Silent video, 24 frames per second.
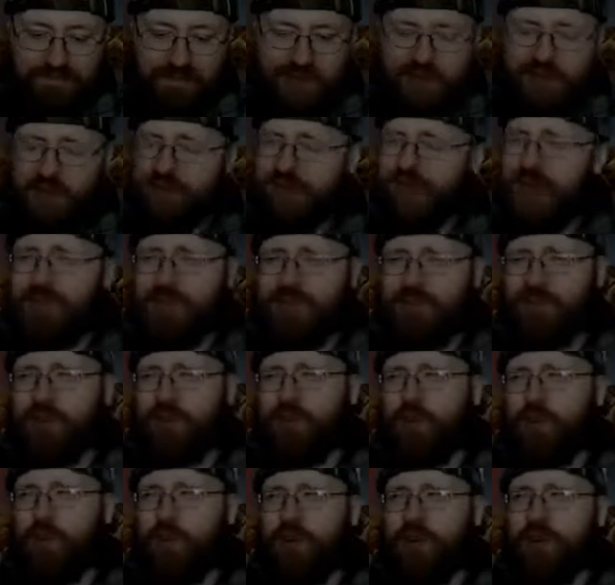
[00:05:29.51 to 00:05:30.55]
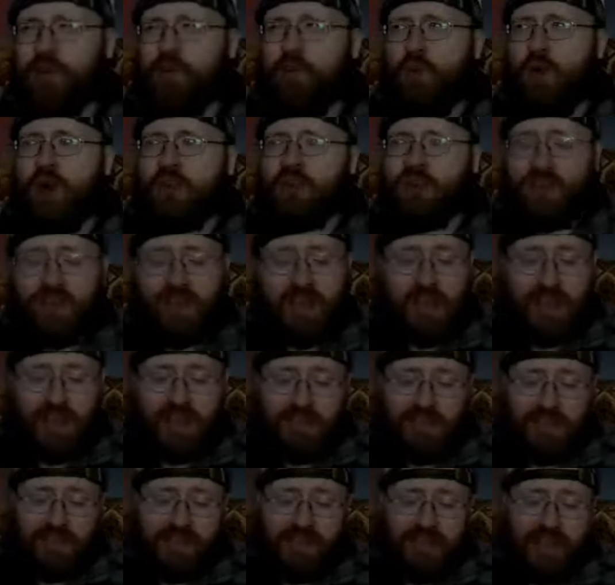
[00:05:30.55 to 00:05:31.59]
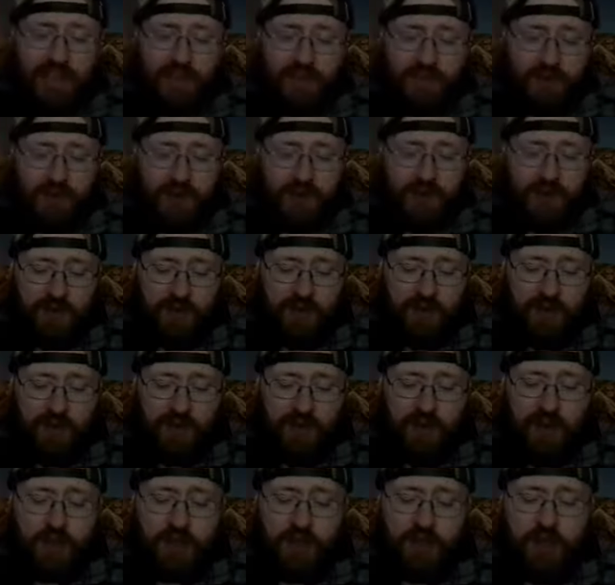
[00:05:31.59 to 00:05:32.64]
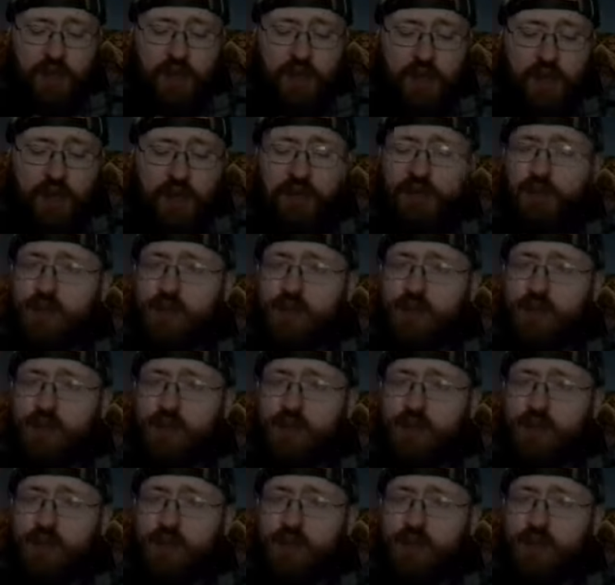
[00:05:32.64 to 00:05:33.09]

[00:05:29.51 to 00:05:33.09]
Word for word: So that was a bit weird watch it. Like, they have an appearance of Donkey Kong,